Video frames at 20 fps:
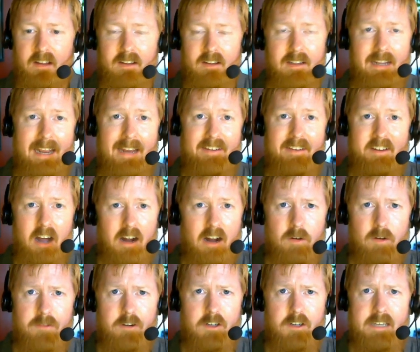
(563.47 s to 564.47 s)
And Doc
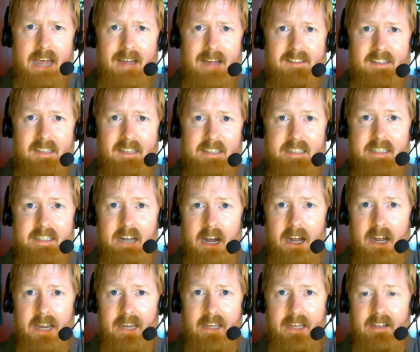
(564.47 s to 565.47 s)
Rivers hasn't
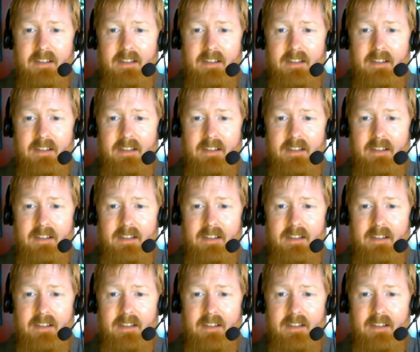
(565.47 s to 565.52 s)
done